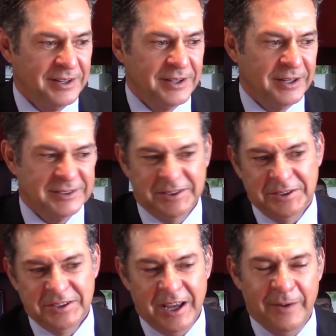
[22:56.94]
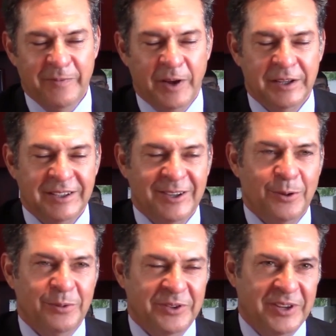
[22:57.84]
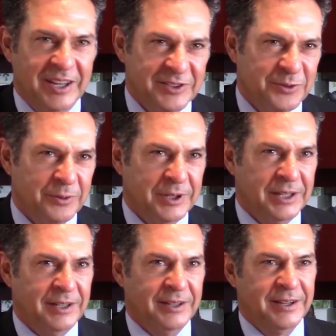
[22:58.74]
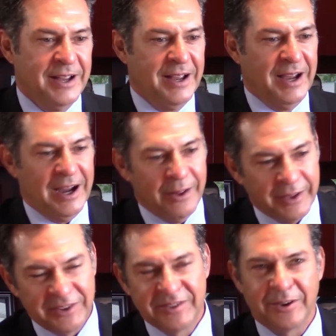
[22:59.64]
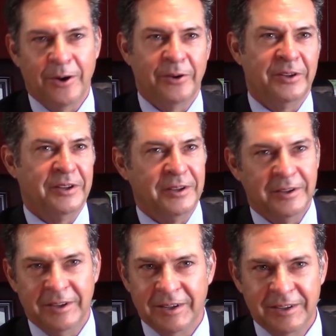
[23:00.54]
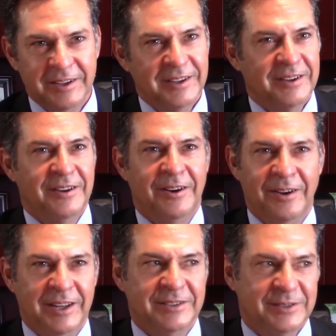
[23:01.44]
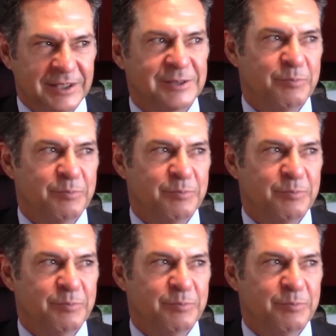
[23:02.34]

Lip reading: it's just kind of fun to know this history and how they started, and well, it's